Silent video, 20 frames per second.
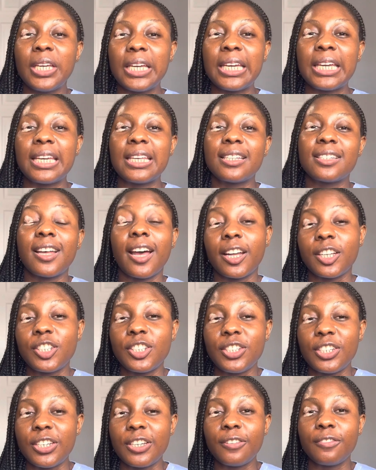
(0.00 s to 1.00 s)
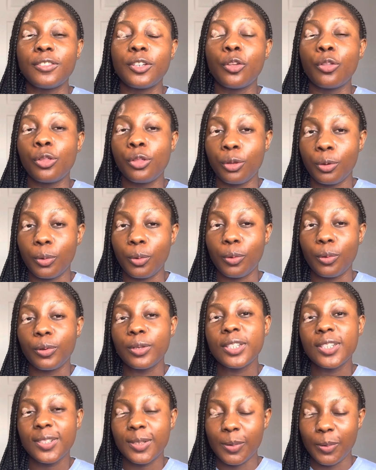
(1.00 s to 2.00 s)
is achieved through
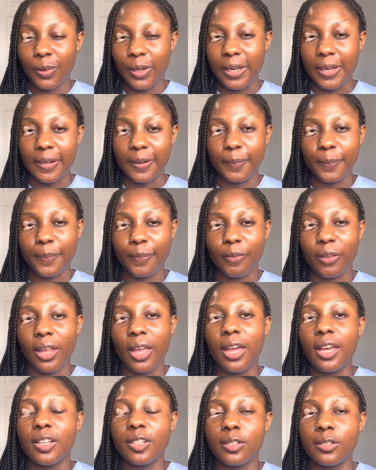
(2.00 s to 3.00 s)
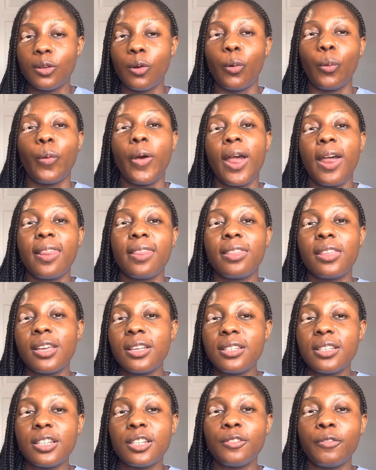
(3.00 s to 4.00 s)
schooling. So
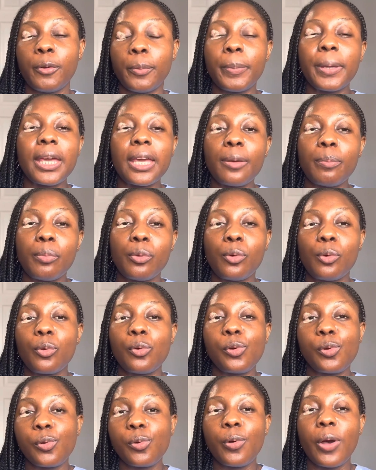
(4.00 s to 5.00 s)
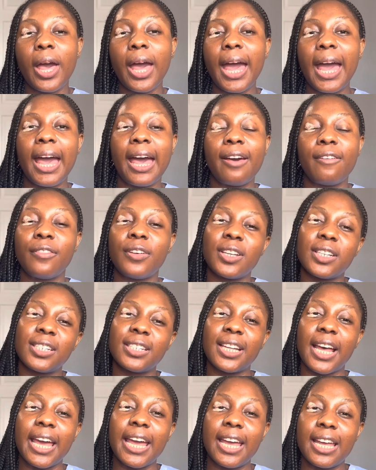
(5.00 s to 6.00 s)
this is for people who have a
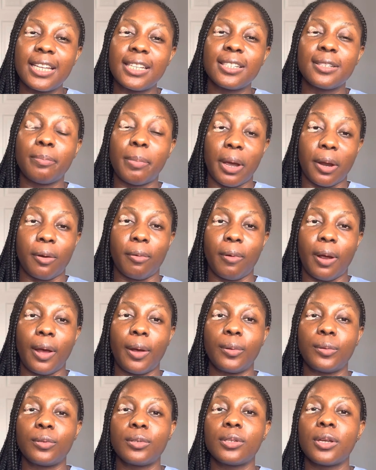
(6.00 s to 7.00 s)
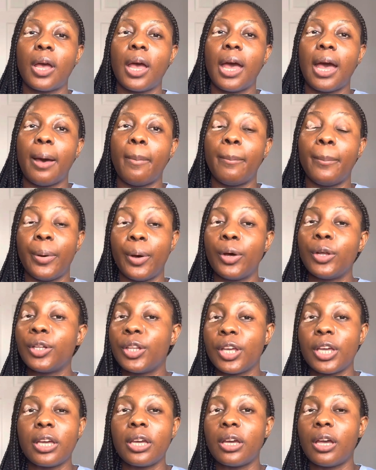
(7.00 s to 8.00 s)
science background, but
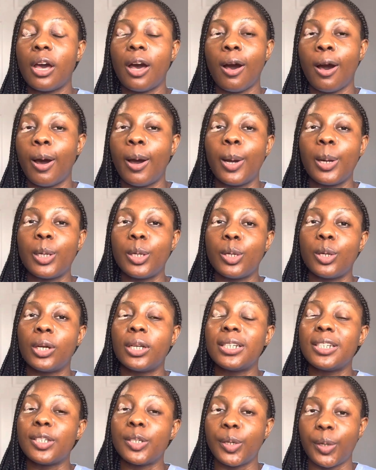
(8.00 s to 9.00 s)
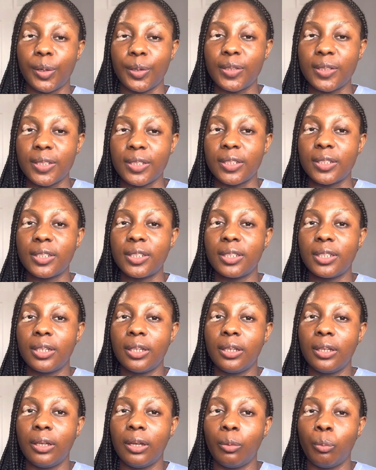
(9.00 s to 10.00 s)
they are not nurses
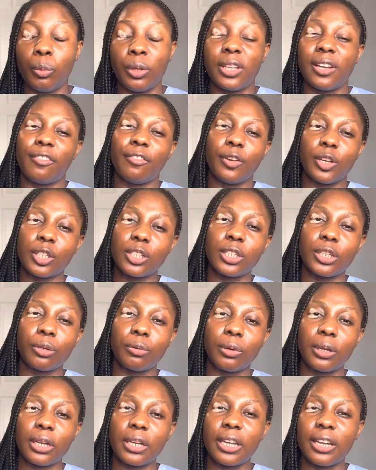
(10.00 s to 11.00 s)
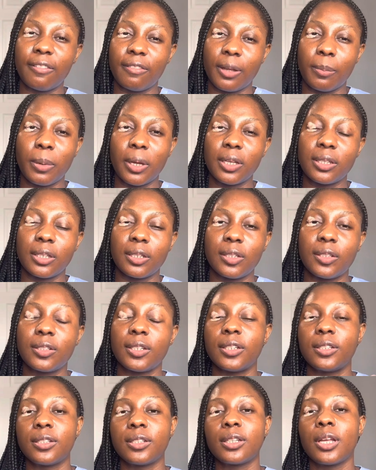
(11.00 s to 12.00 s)
with their first degree, if that makes any
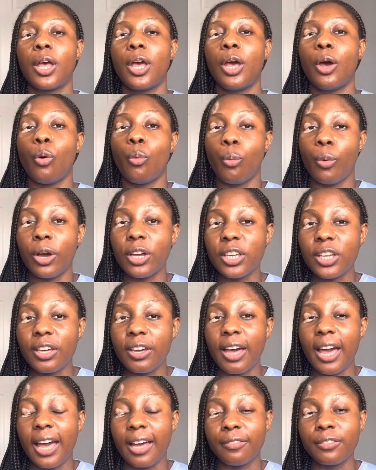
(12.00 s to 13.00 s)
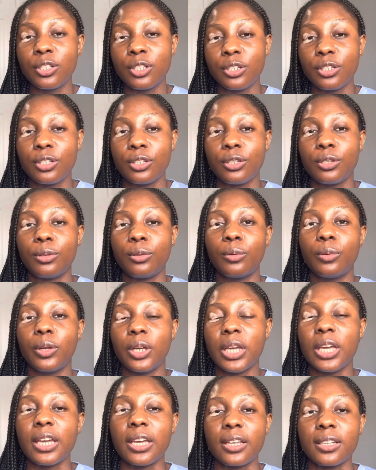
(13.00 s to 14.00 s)
sense. What you have to do
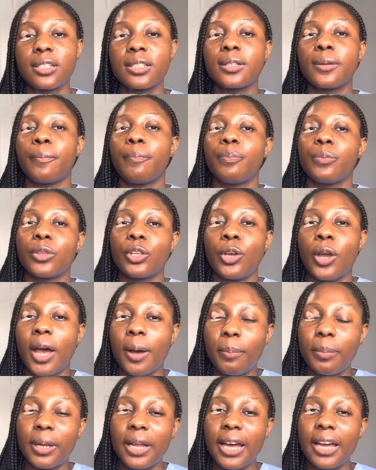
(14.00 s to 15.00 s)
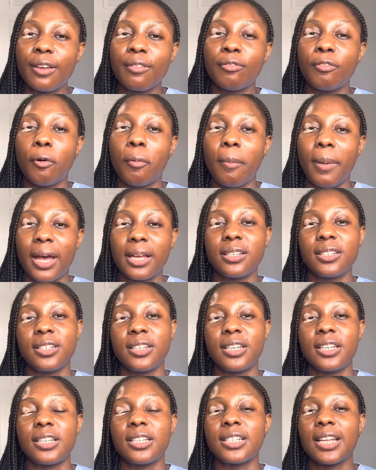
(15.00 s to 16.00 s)
is you apply for
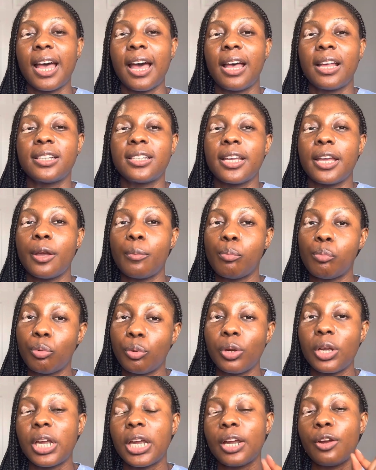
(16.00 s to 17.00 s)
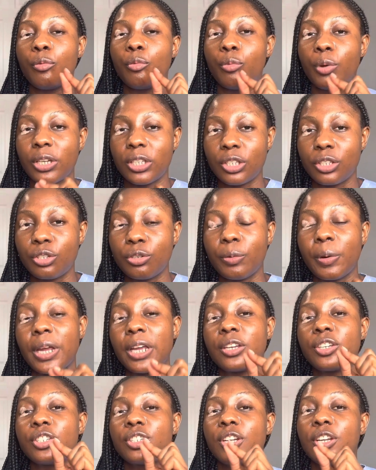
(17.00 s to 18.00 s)
masters as a
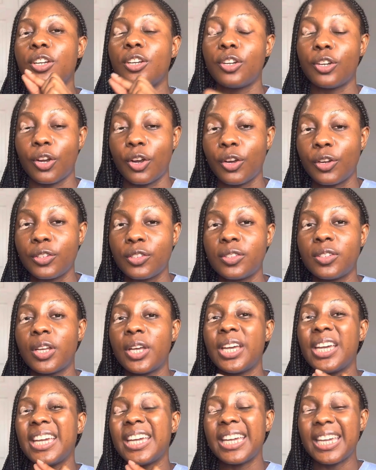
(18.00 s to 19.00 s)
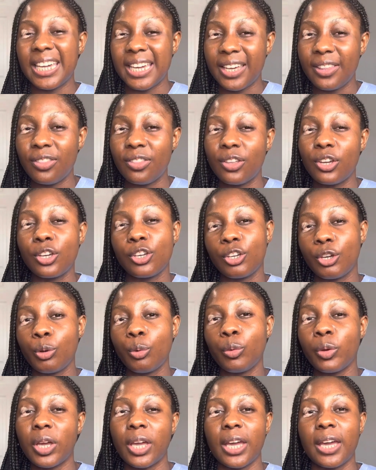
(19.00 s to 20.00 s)
pre-registration nurse in the
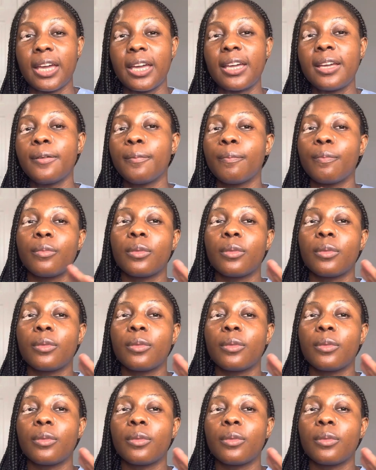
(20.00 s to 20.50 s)
UK,